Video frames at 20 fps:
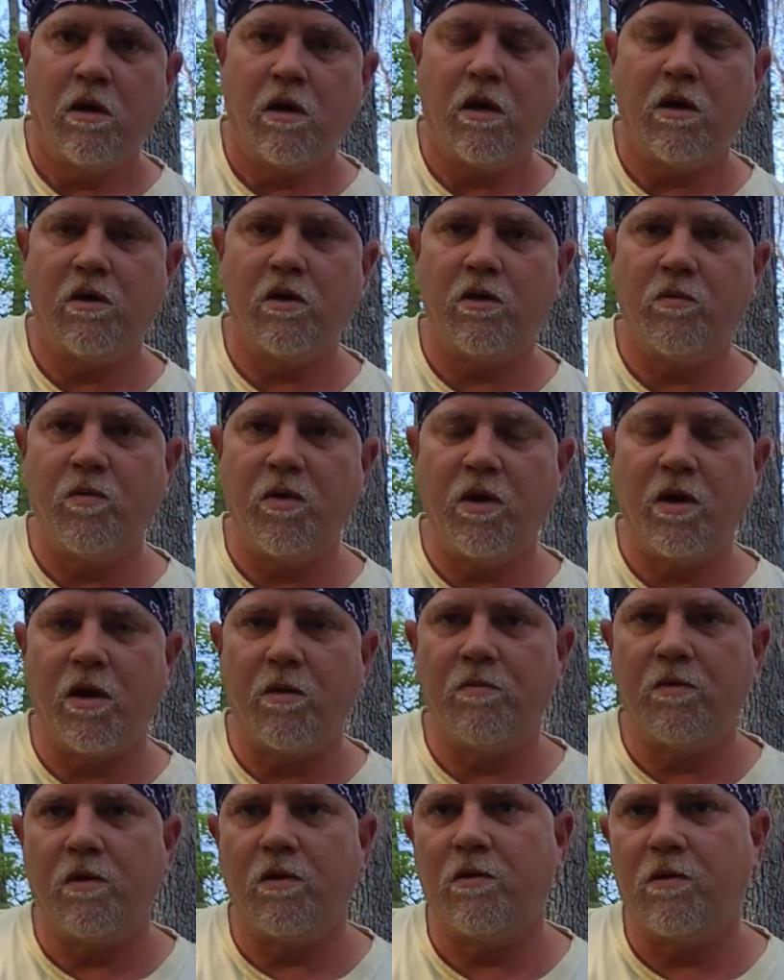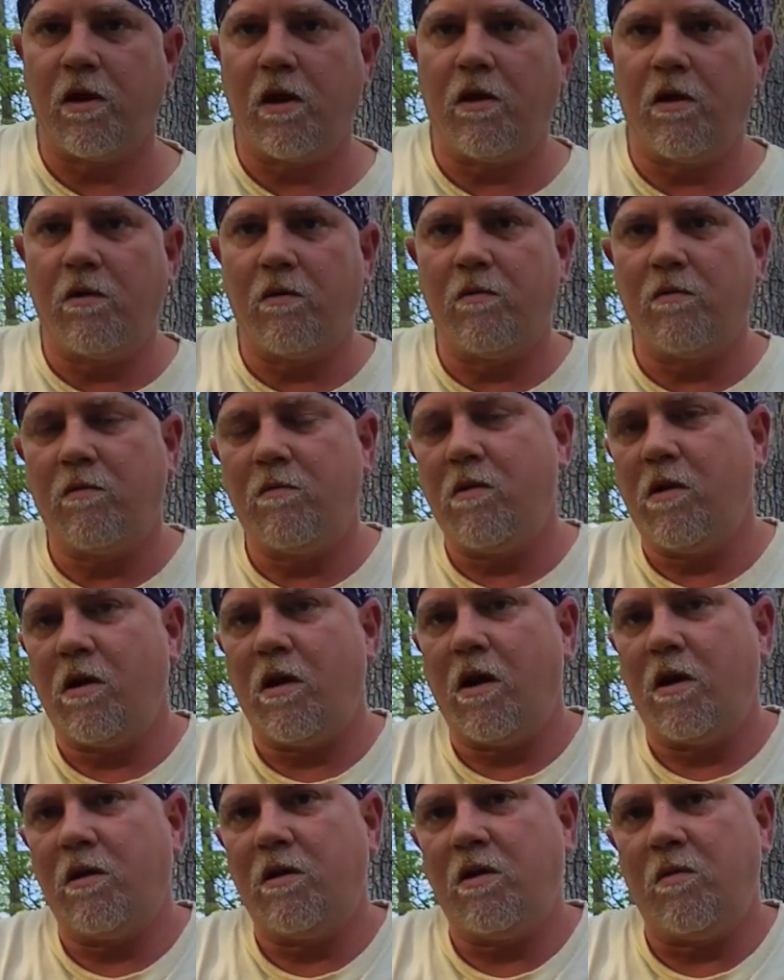It just becomes to sound,
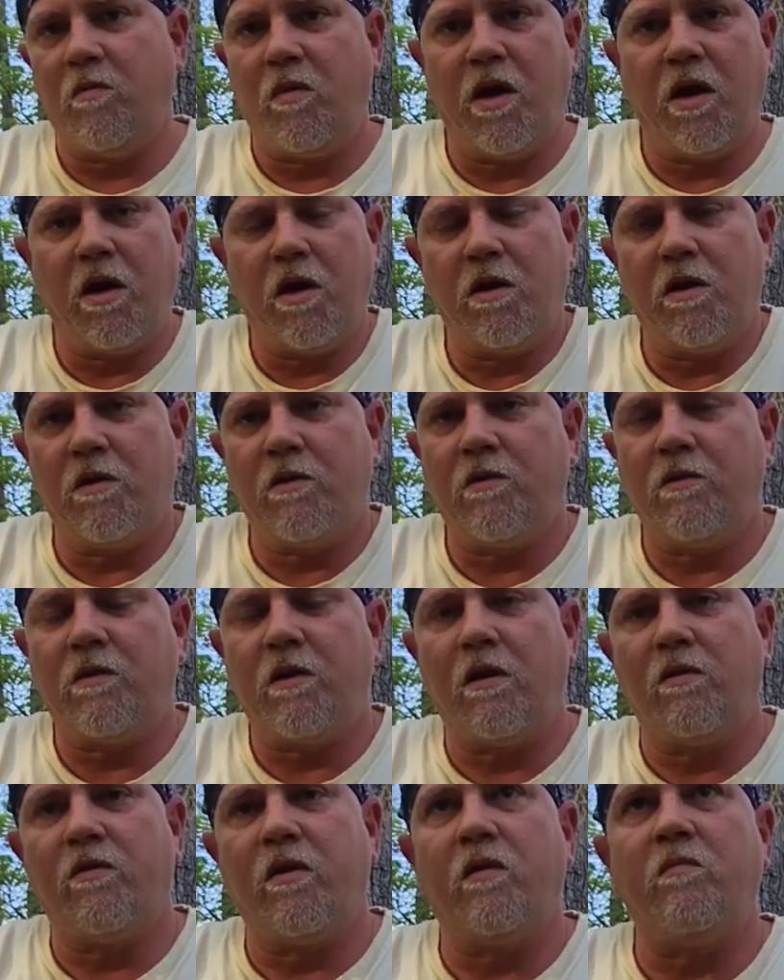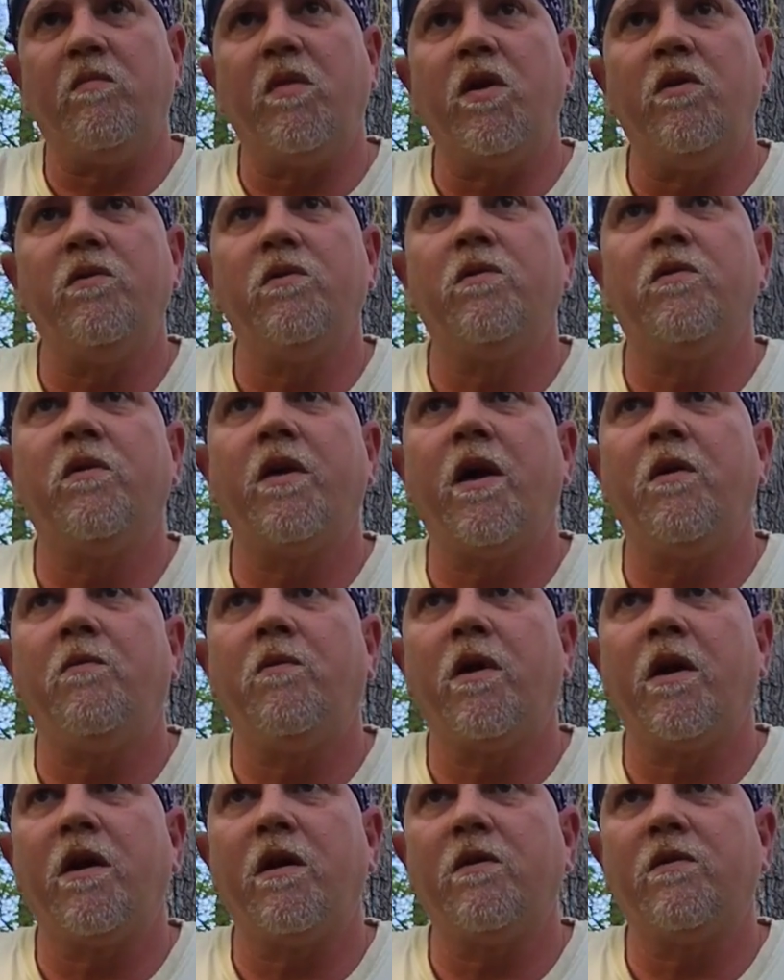to me, it doesn't sound very musical that
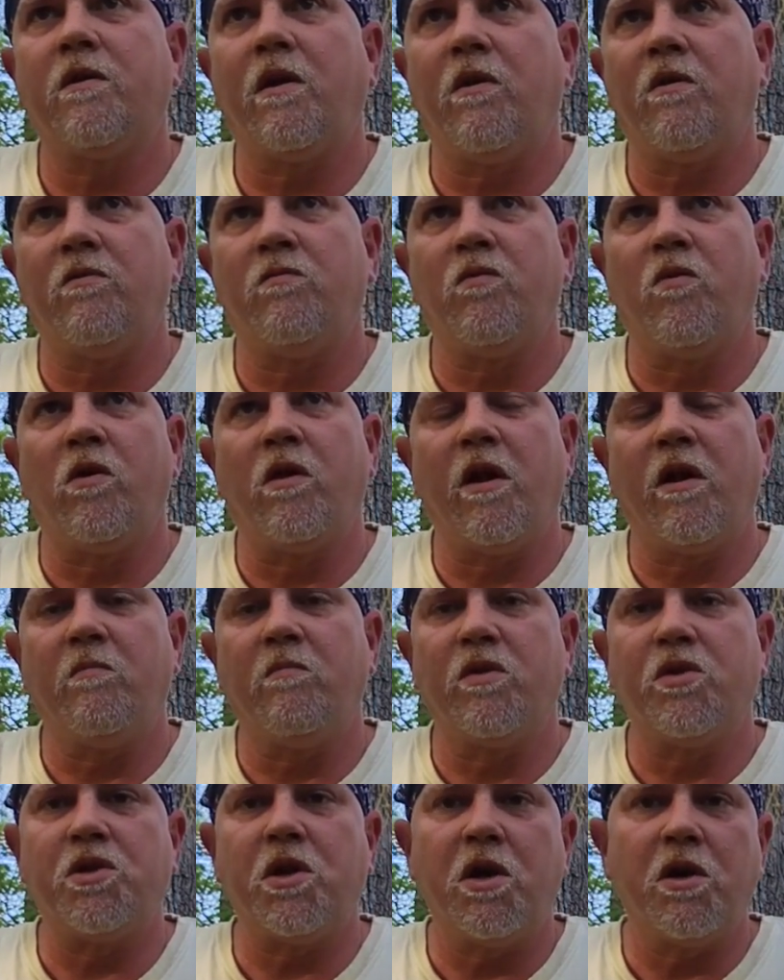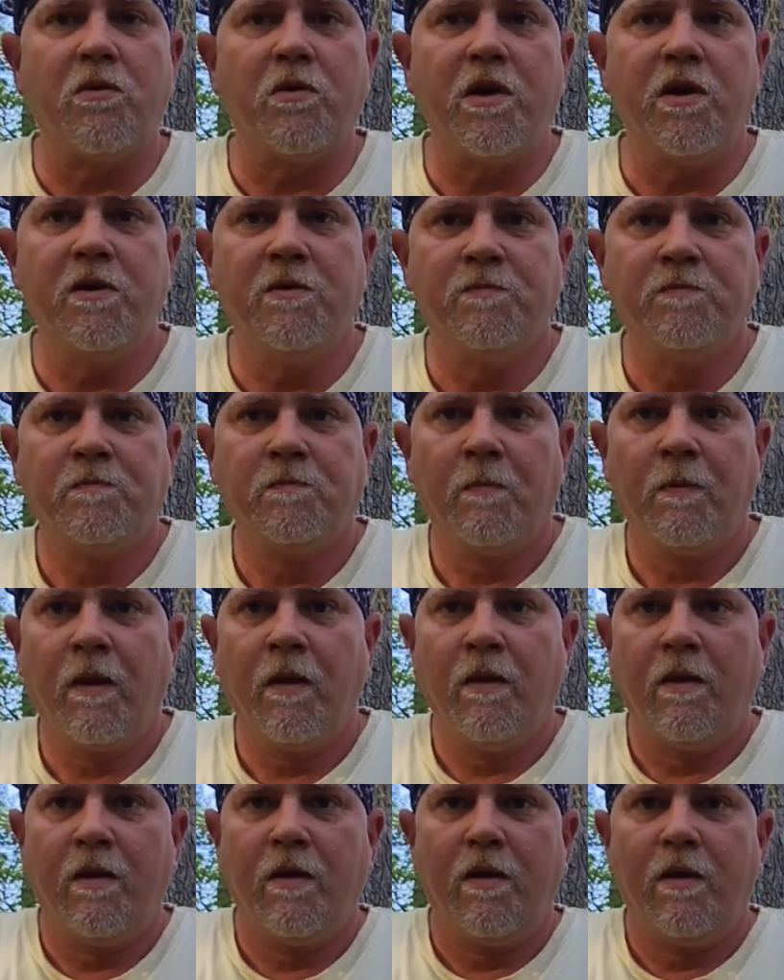way. It sounds more like machinery
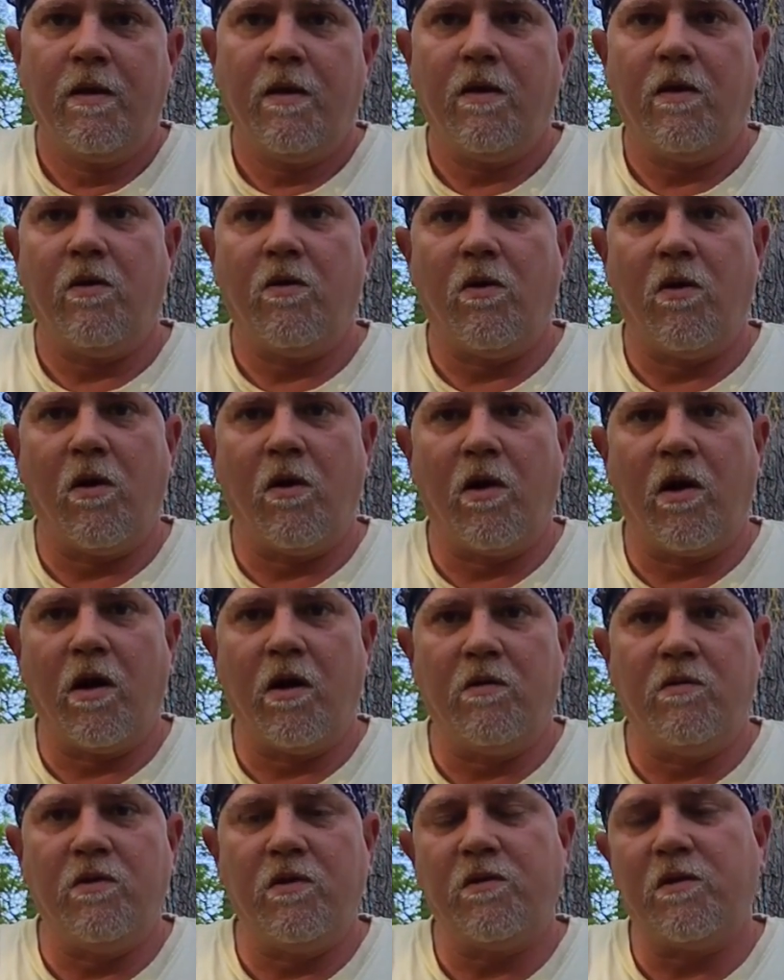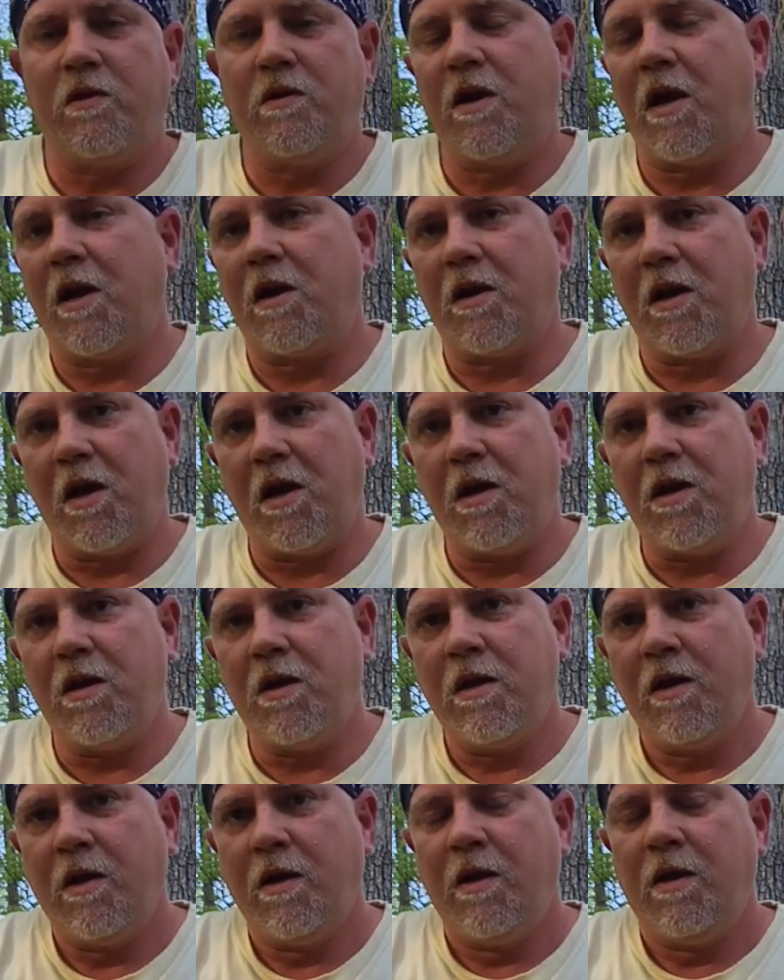or just a
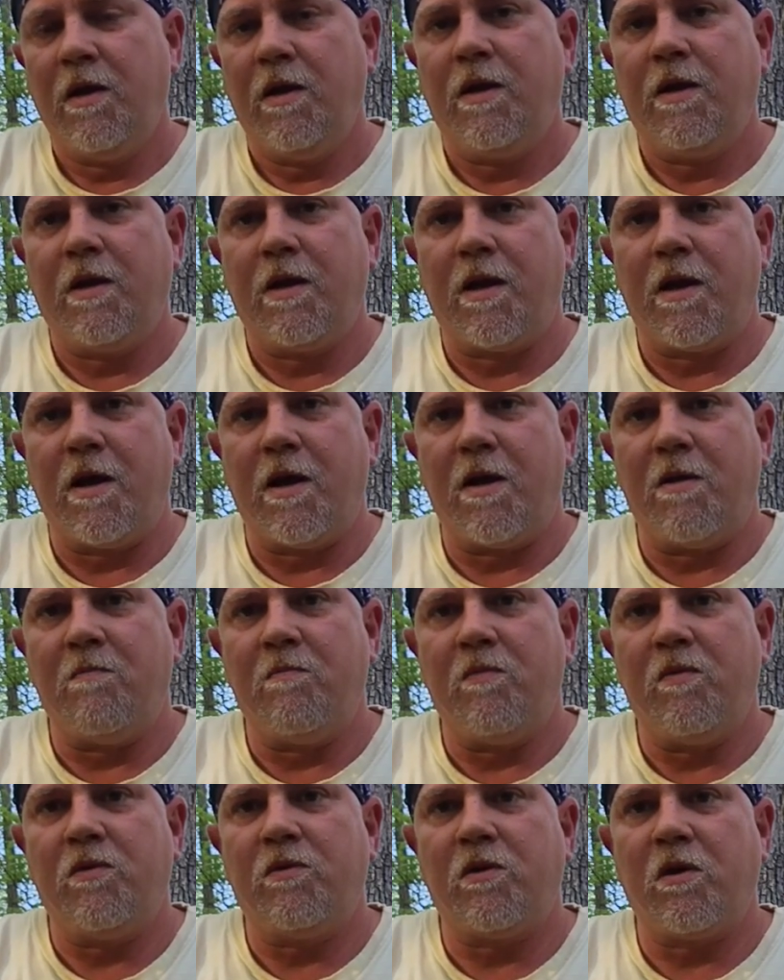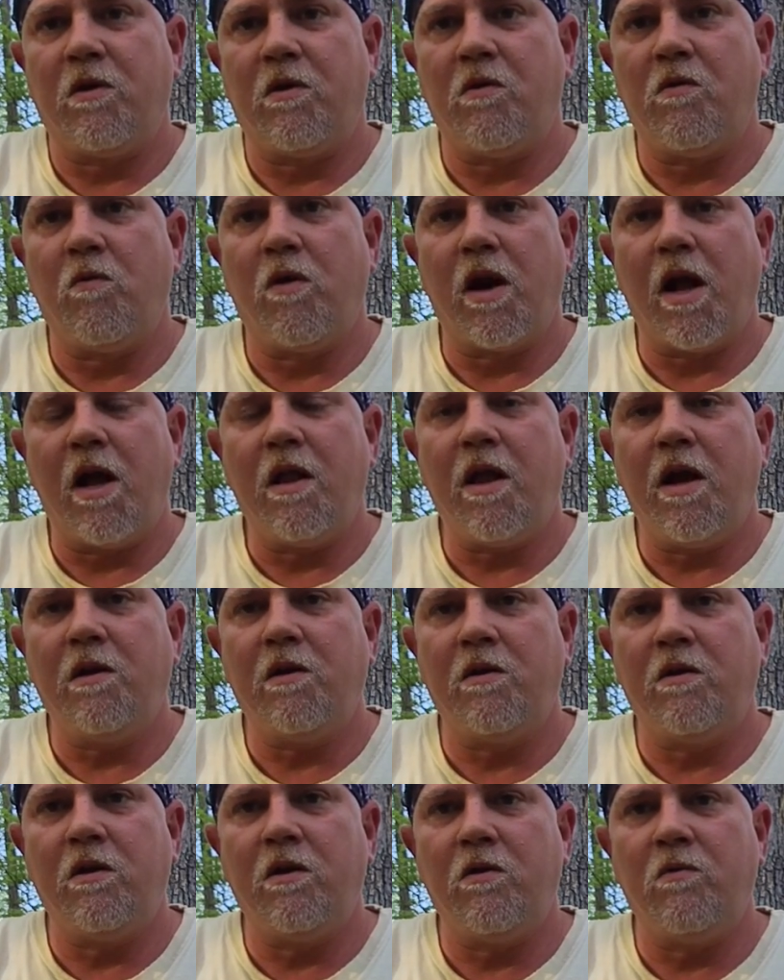technique. So what I like
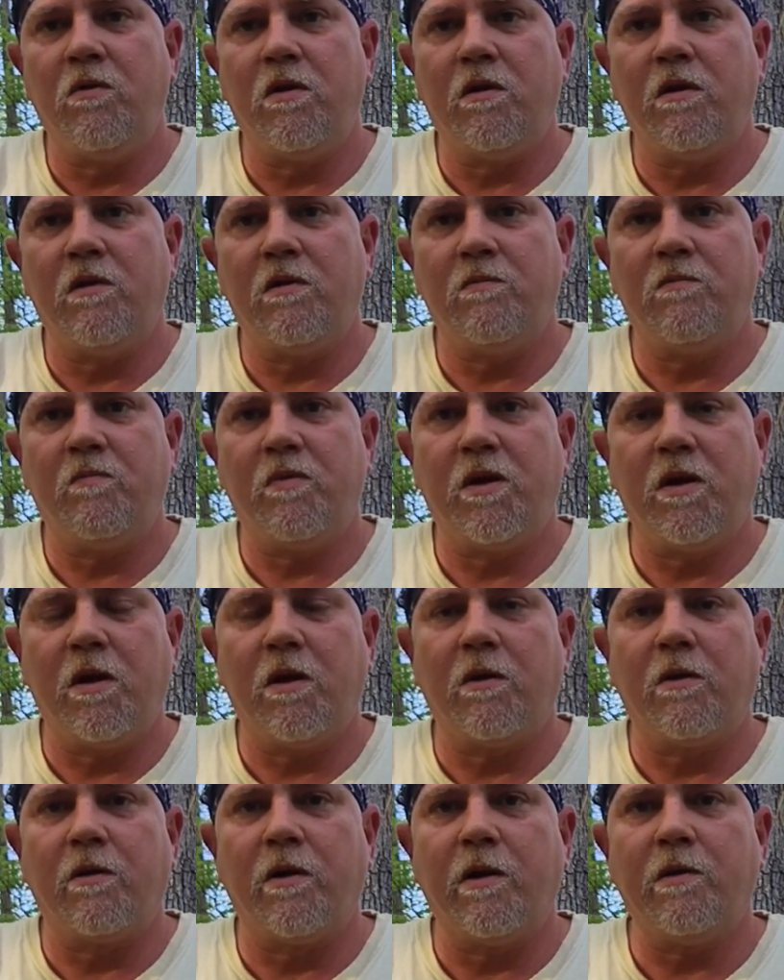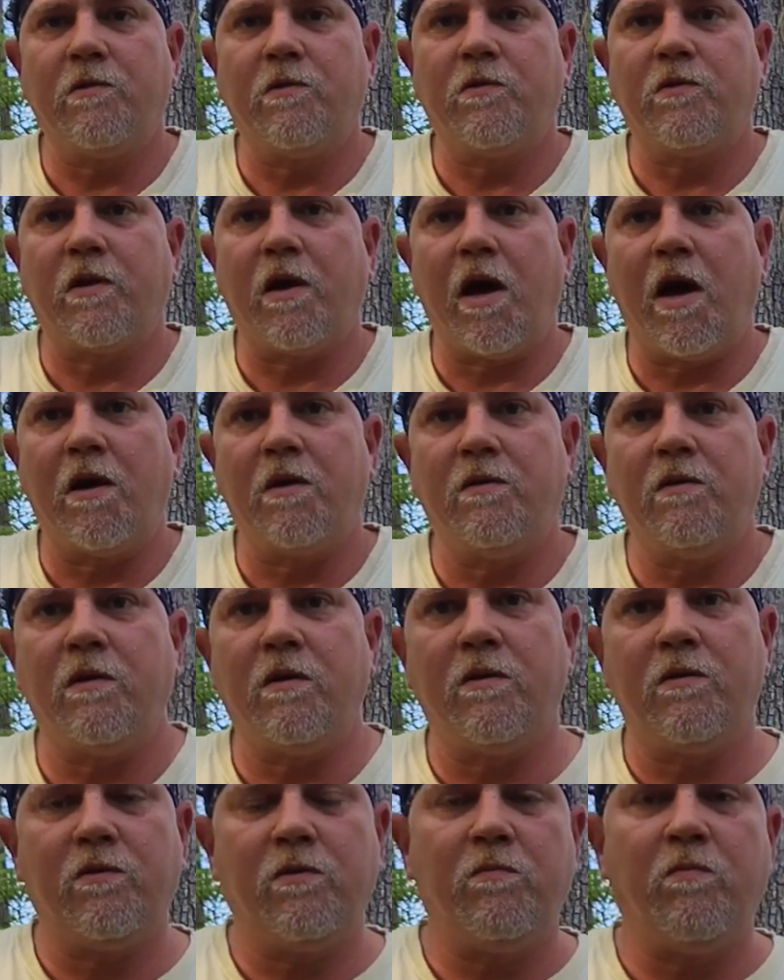to do with this particular exercise
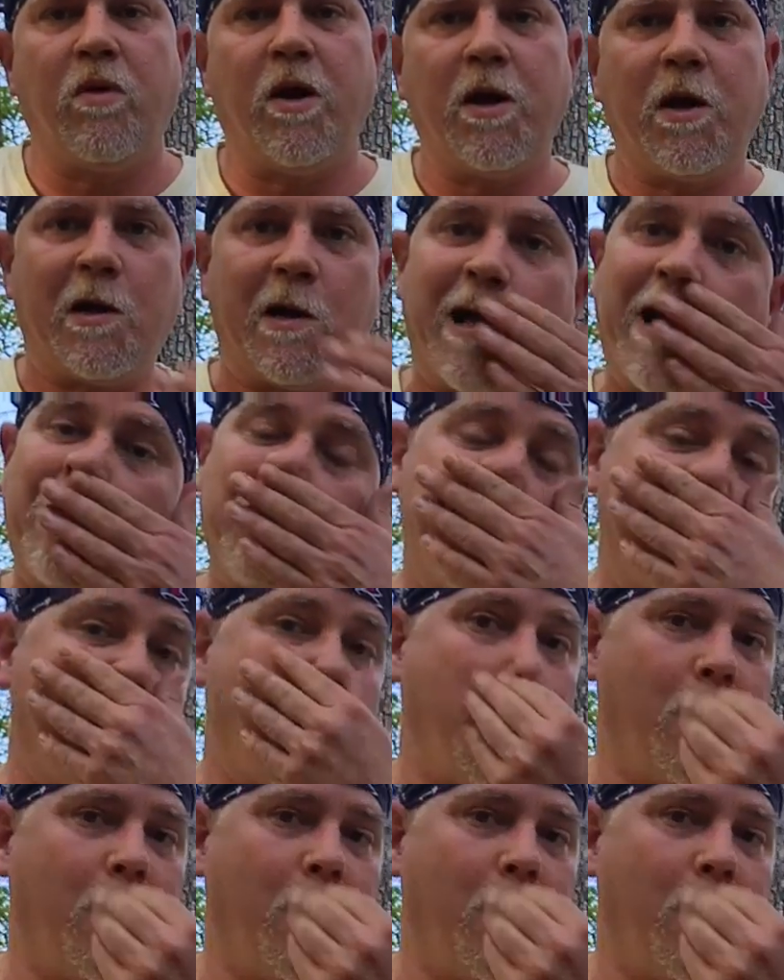is break it up,